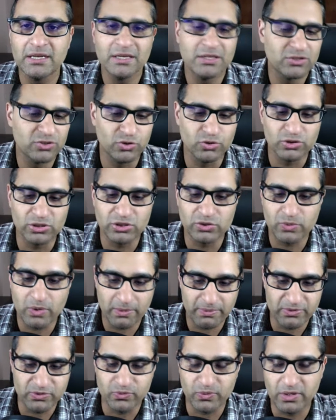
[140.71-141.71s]

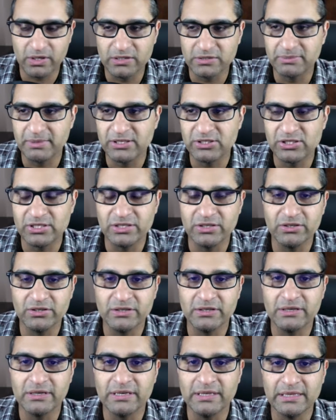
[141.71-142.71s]
SushiSwap as well, as mentioned here
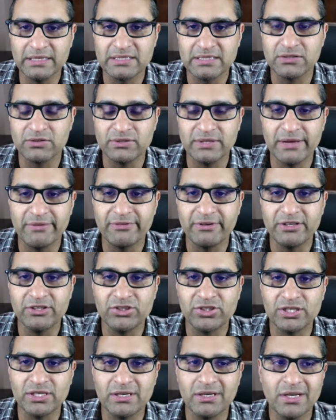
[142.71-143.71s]
in this little
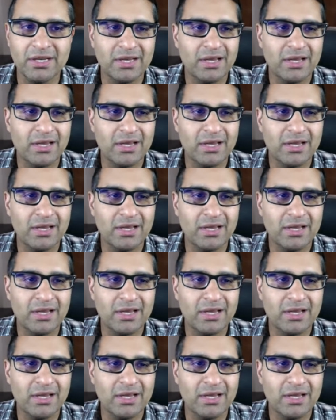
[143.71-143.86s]
definition.